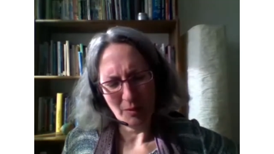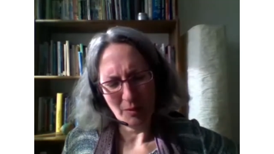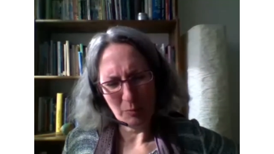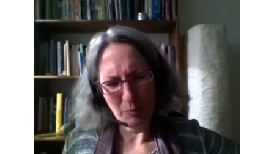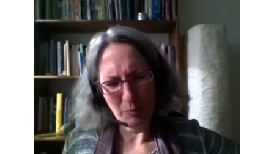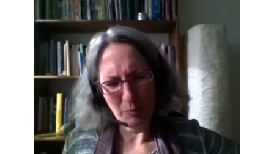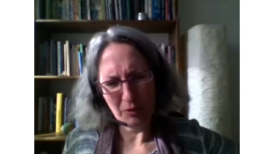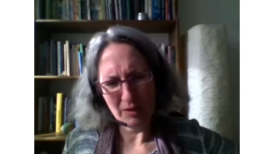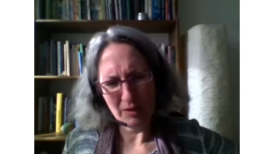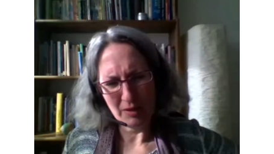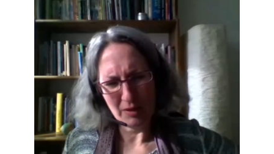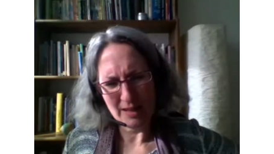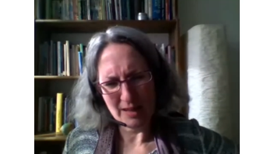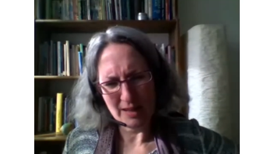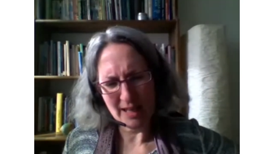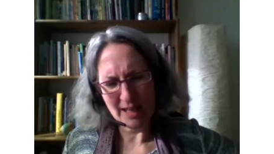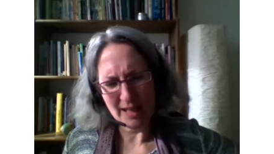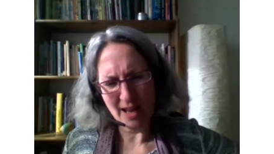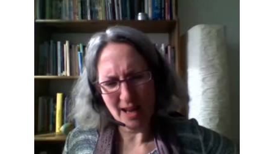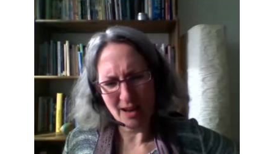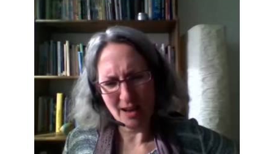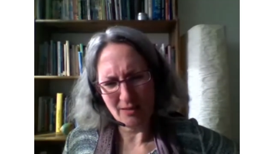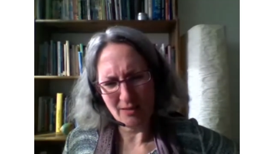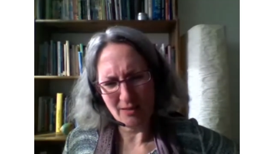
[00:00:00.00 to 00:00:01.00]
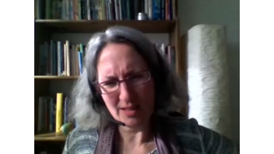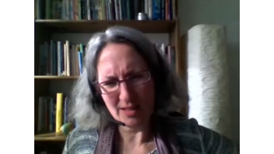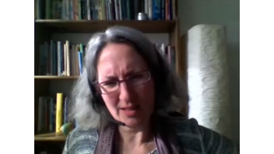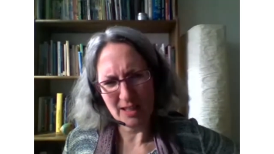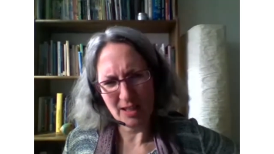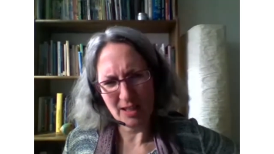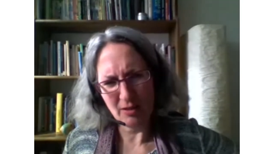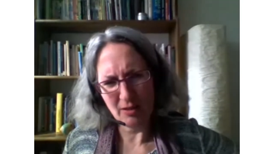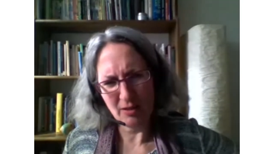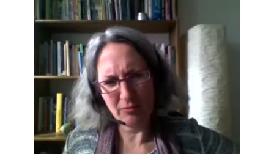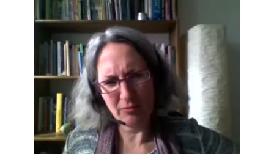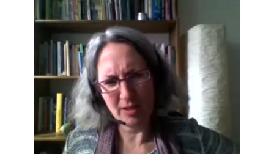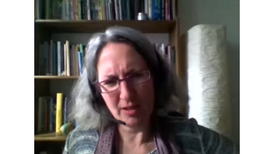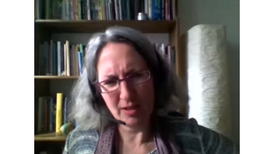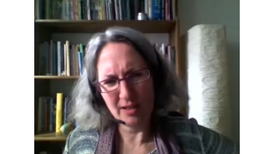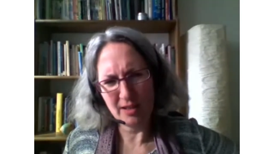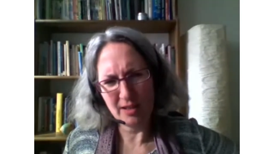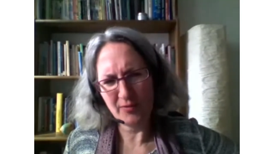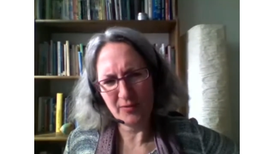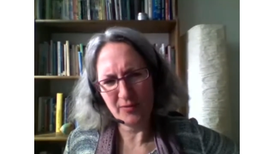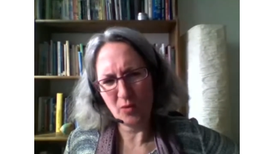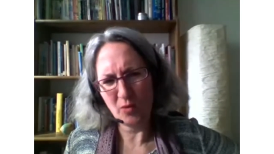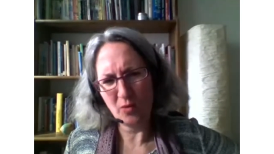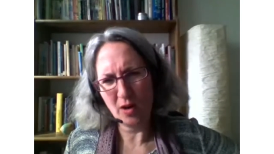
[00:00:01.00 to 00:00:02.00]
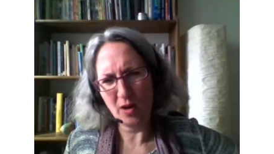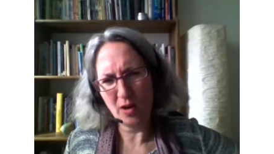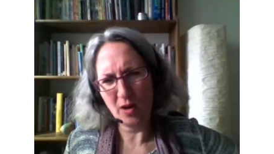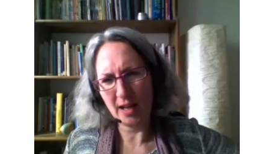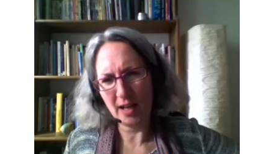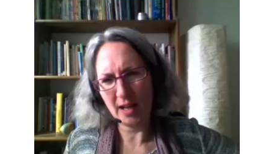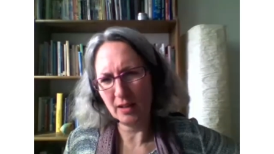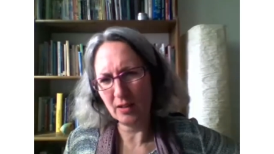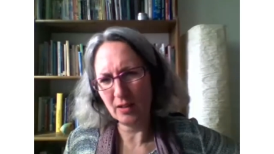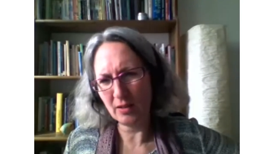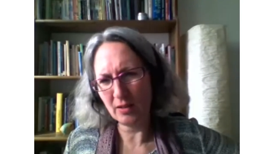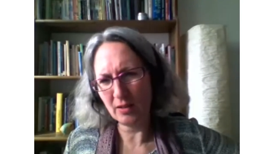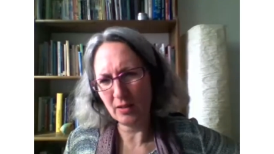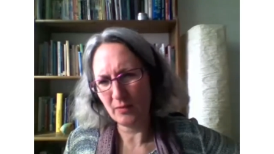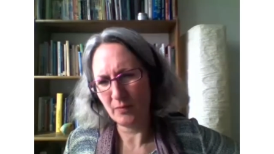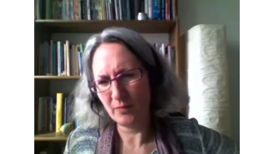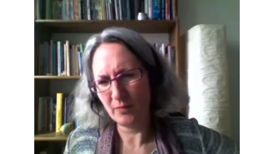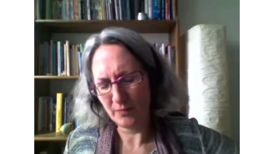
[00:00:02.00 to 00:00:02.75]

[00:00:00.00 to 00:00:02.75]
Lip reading: Breathing out any grief or anger.